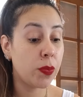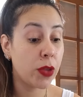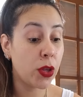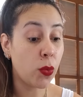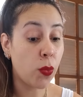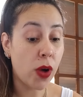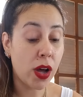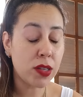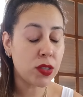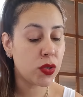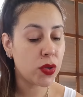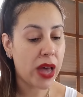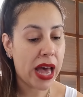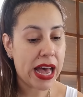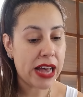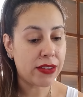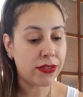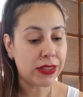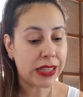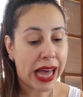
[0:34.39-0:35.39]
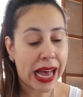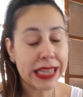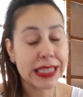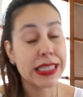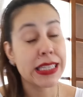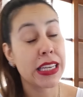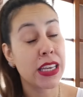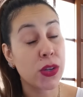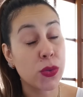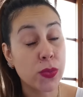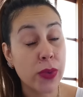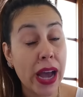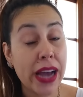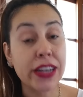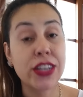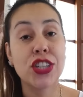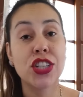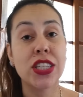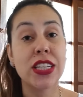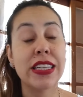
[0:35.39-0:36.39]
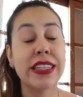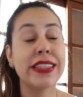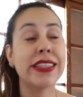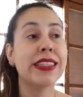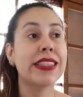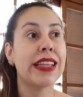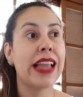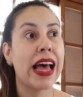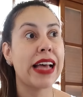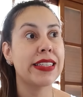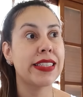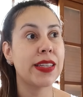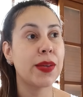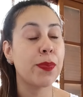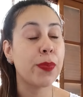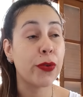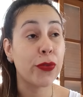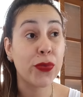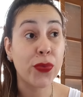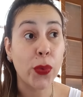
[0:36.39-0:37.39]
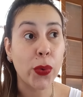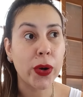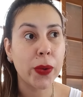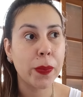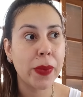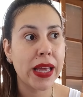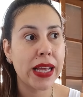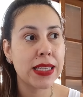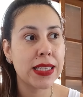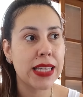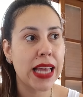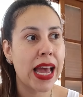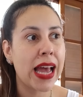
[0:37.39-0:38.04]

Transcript: you want to have lasting erections, lasting performance,